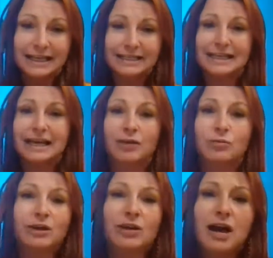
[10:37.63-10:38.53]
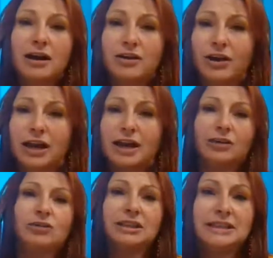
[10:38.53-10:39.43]
It's like when you're hungry and
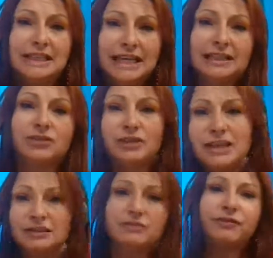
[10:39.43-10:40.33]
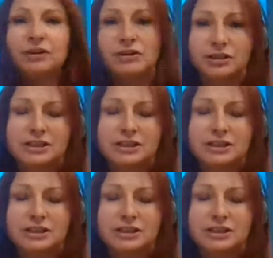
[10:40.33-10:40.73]
you need to eat, and you eat and you feel good.